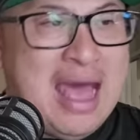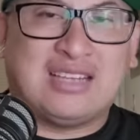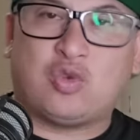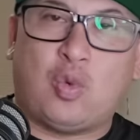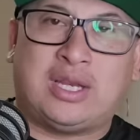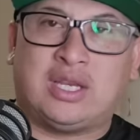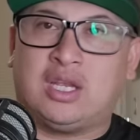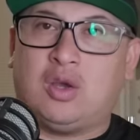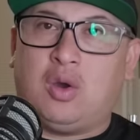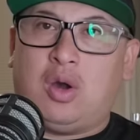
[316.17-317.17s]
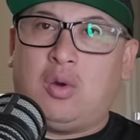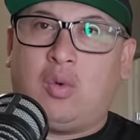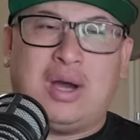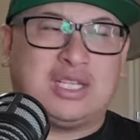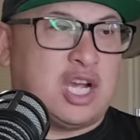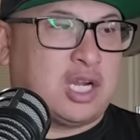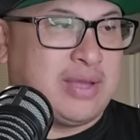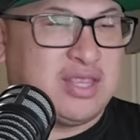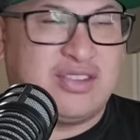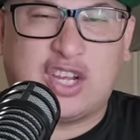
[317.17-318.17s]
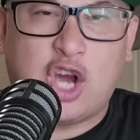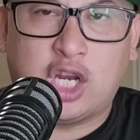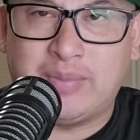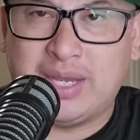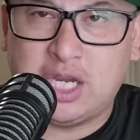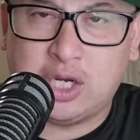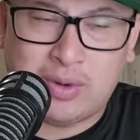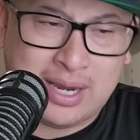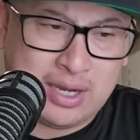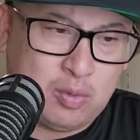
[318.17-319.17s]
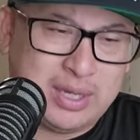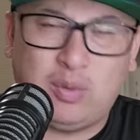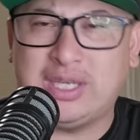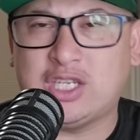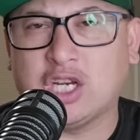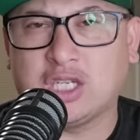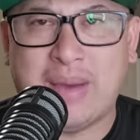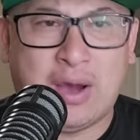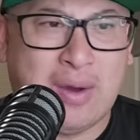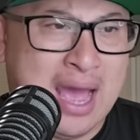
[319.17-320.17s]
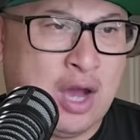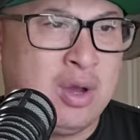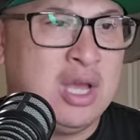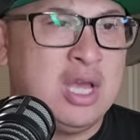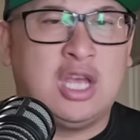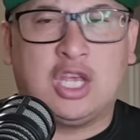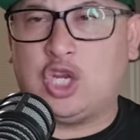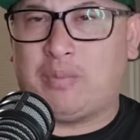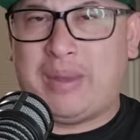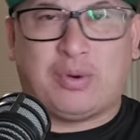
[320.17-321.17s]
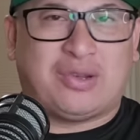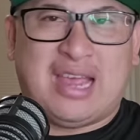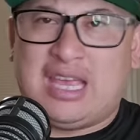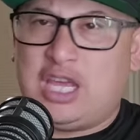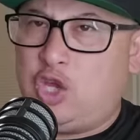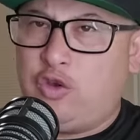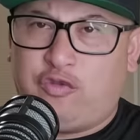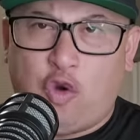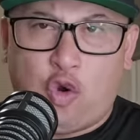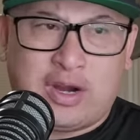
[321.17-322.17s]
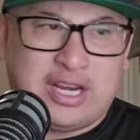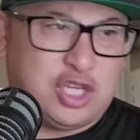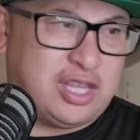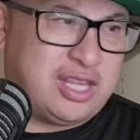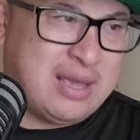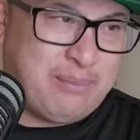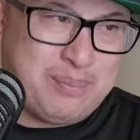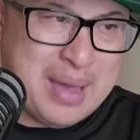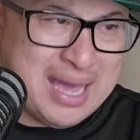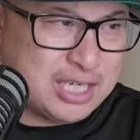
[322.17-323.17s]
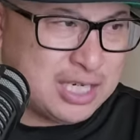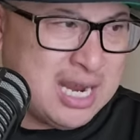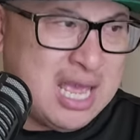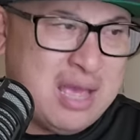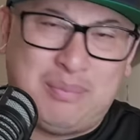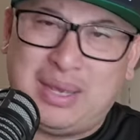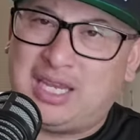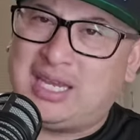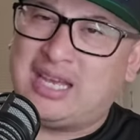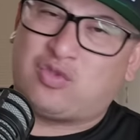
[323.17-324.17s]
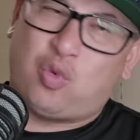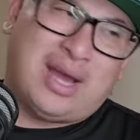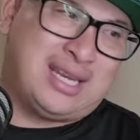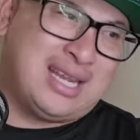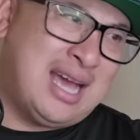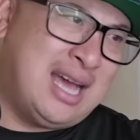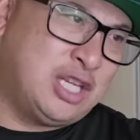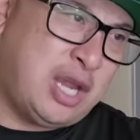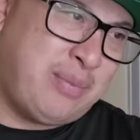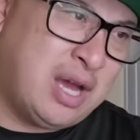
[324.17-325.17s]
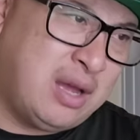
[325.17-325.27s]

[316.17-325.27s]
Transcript: last one, we want to talk about this economy here, right? And we we talked about how you know people are saying in Q4 it should get better, but guess what? Uh, JB